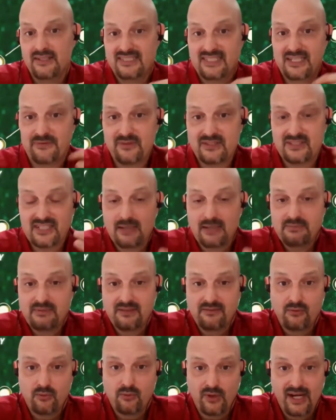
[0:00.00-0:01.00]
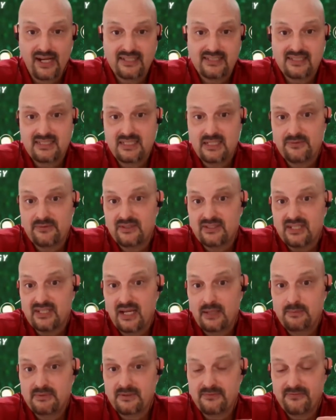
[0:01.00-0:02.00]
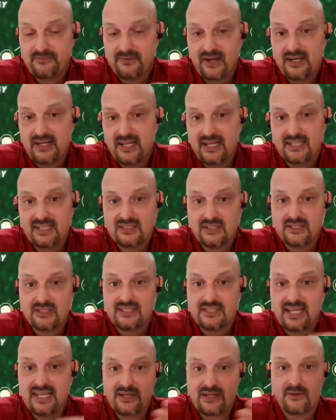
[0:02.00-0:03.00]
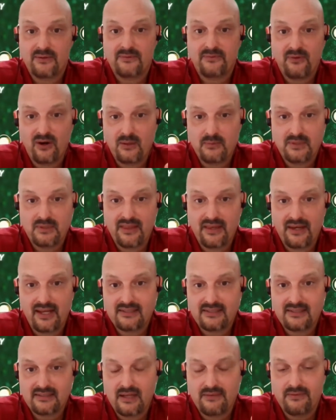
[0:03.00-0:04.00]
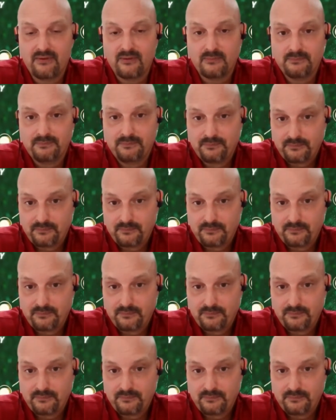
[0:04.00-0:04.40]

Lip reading: different types of grants and different types of funding to take your farm to the next level.